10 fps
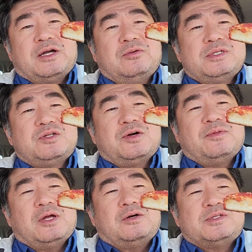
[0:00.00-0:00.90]
I always thought,
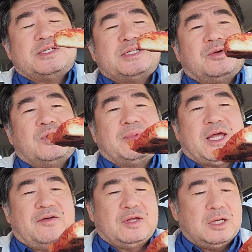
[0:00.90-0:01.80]
you know, Sicilian would be heavy.